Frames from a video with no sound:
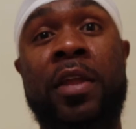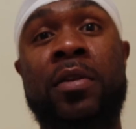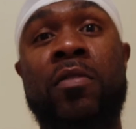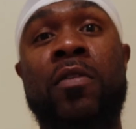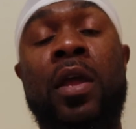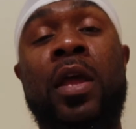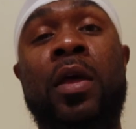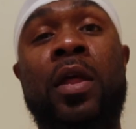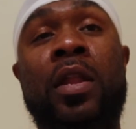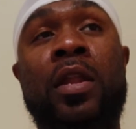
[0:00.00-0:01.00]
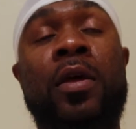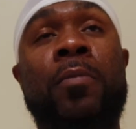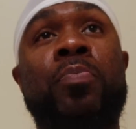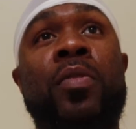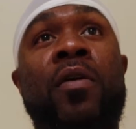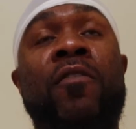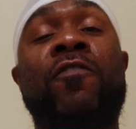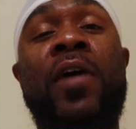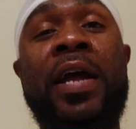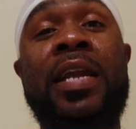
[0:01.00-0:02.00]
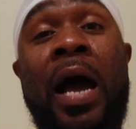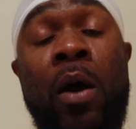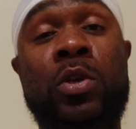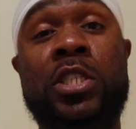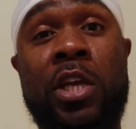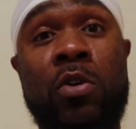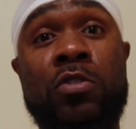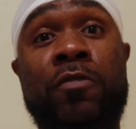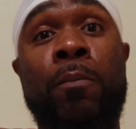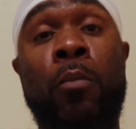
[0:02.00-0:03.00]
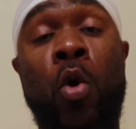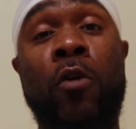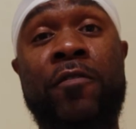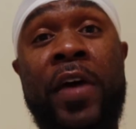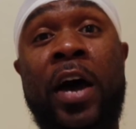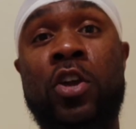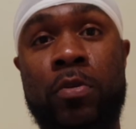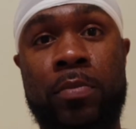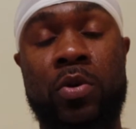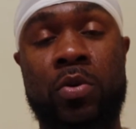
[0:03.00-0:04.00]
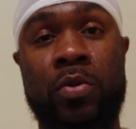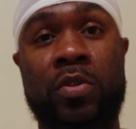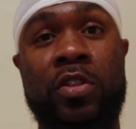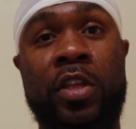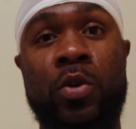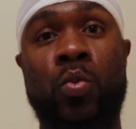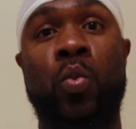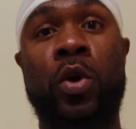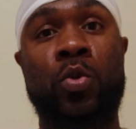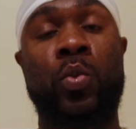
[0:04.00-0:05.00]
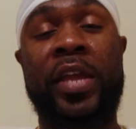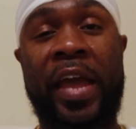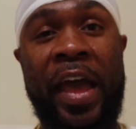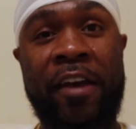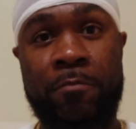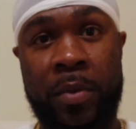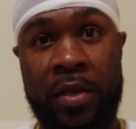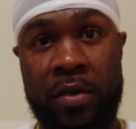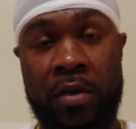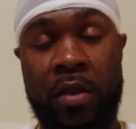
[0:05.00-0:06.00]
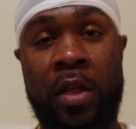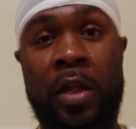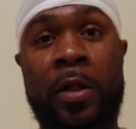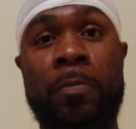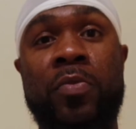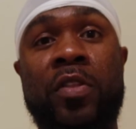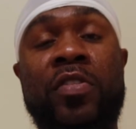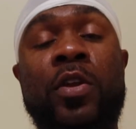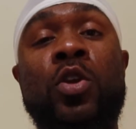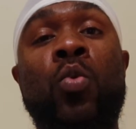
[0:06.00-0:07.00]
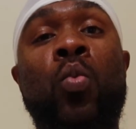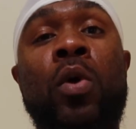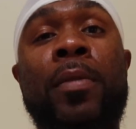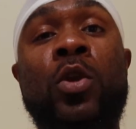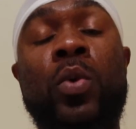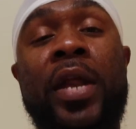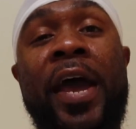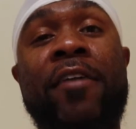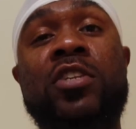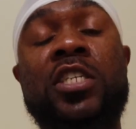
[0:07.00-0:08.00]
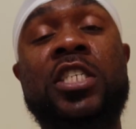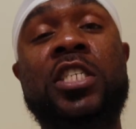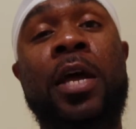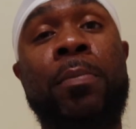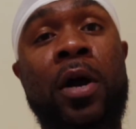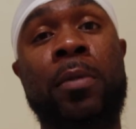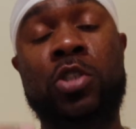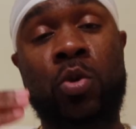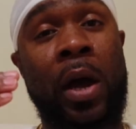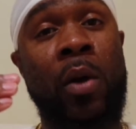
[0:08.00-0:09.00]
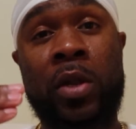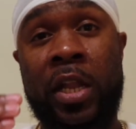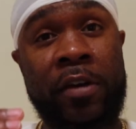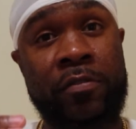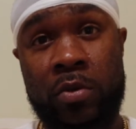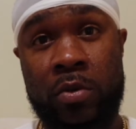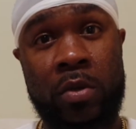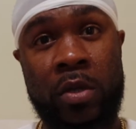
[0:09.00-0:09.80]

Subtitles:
and find ourselves more valuable than what we have been, then women would have to step up to our level.